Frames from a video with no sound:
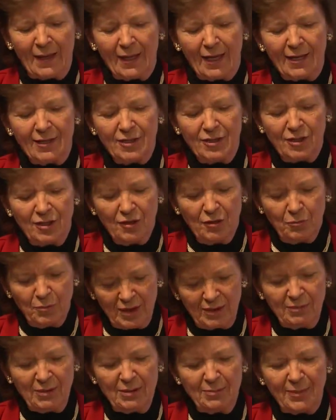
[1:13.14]
And
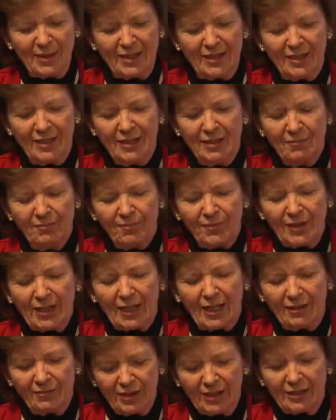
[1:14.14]
we will be
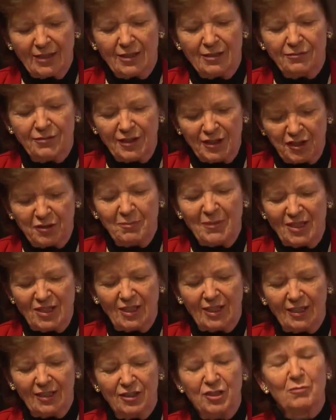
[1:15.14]
having our first
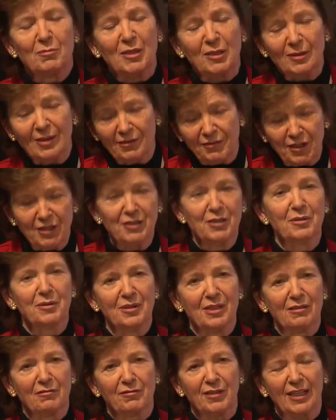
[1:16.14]
meeting tomorrow
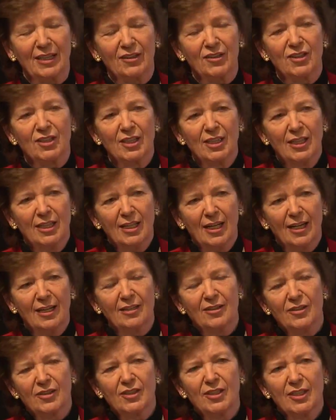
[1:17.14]
afternoon, in fact.
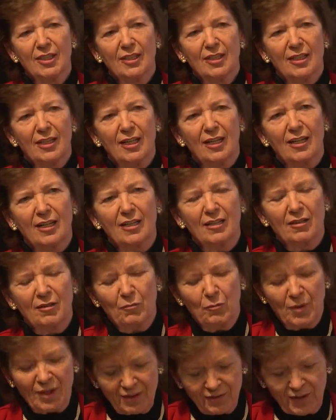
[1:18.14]
And uh,
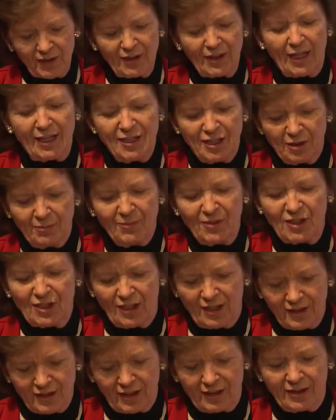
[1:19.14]
one of the items
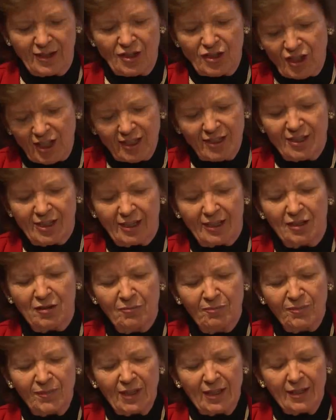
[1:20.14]
on our agenda
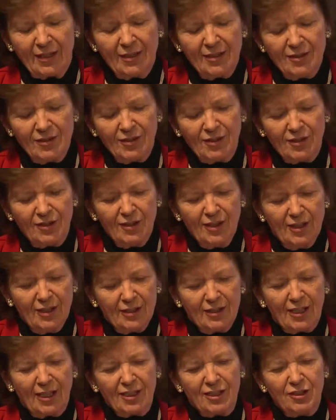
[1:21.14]
is
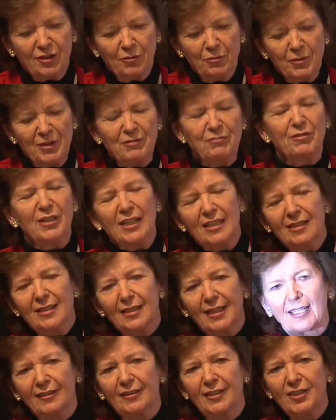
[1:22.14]
that we
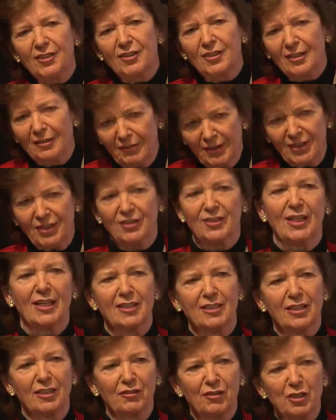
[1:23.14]
feel that this civil
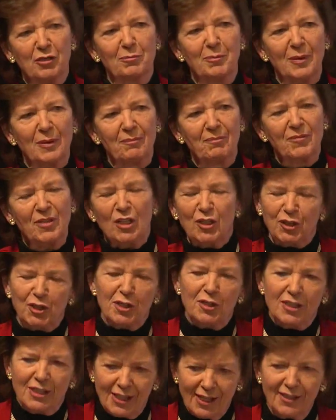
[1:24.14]
society group
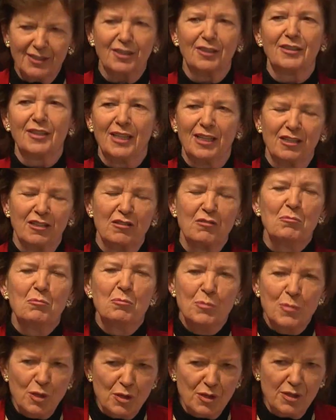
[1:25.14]
should gather
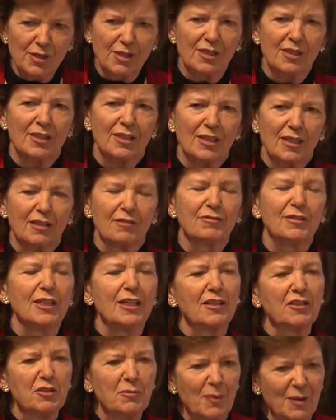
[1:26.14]
in more of the
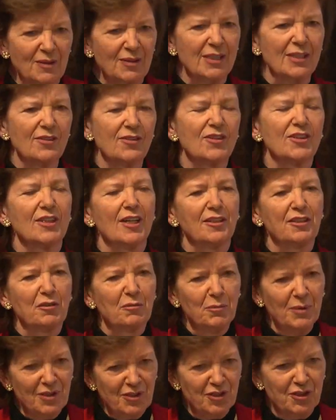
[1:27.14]
experience and the
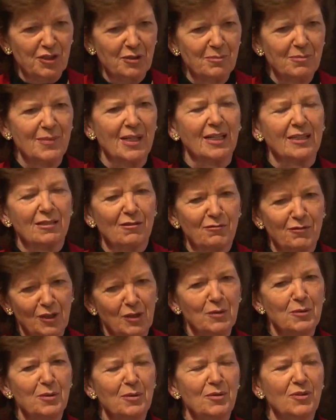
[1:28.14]
wisdom and the
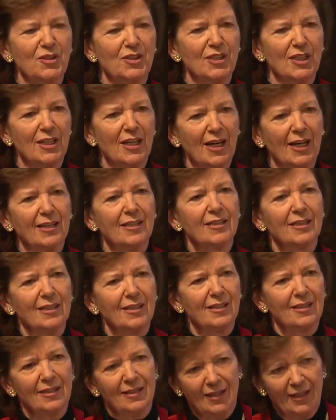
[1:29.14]
views and
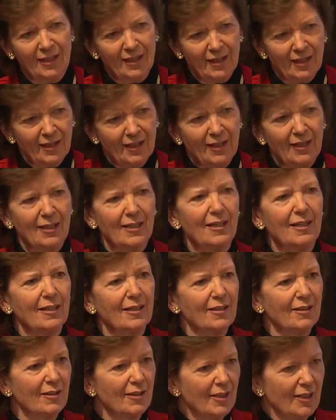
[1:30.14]
the
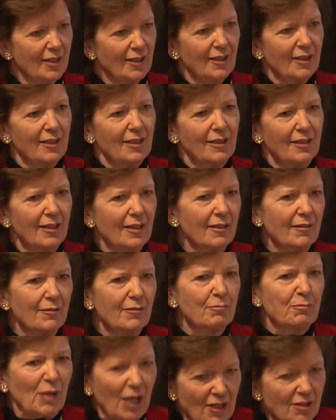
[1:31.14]
uh,
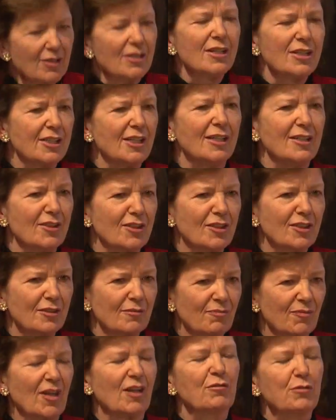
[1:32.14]
priorities
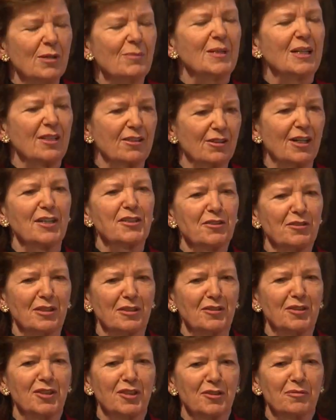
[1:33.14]
of women at
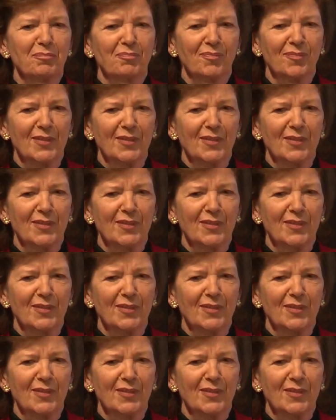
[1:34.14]
grassroots.